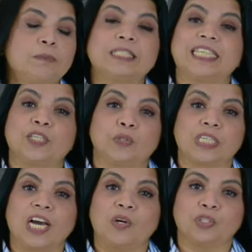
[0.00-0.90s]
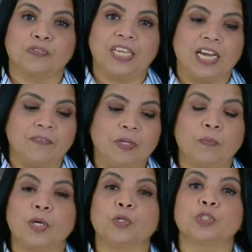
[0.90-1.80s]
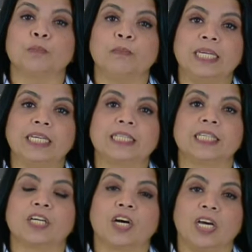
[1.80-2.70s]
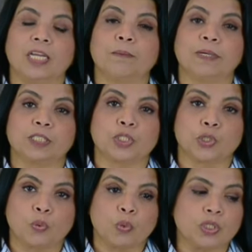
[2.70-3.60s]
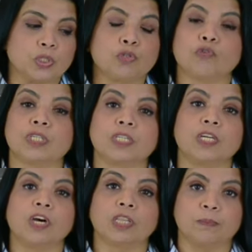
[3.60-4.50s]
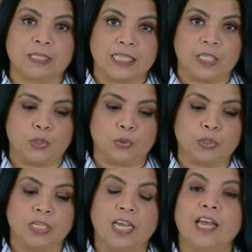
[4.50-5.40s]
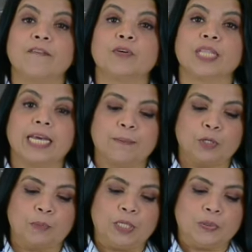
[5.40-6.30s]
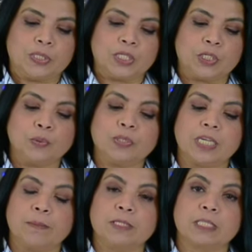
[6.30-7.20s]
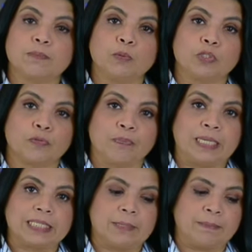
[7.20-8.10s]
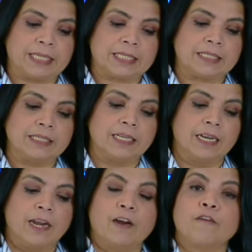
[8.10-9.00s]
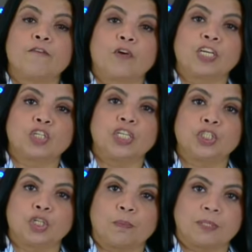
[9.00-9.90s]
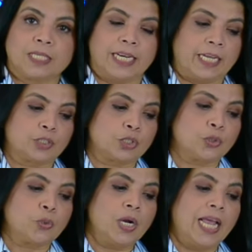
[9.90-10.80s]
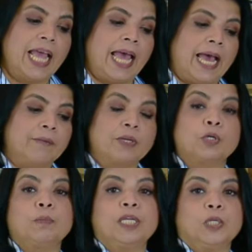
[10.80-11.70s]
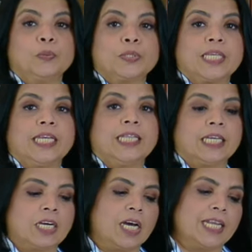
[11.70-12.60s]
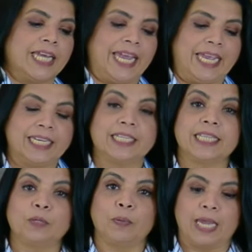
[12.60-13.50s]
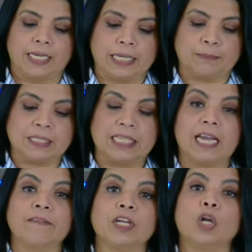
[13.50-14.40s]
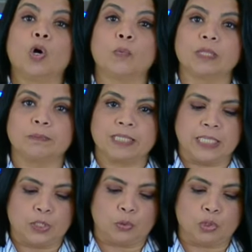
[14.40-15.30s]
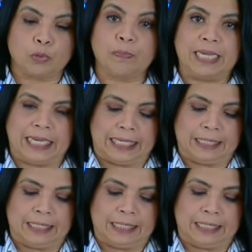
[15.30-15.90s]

potatoes are out of the oven, we're going to make the garlic butter sauce to drizzle on the potatoes. For that, I'm going to be using 2 tablespoons of melted butter, freshly chopped cilantro, and we're going to be using the garlic head that we had kept in the oven along with the potatoes to bake.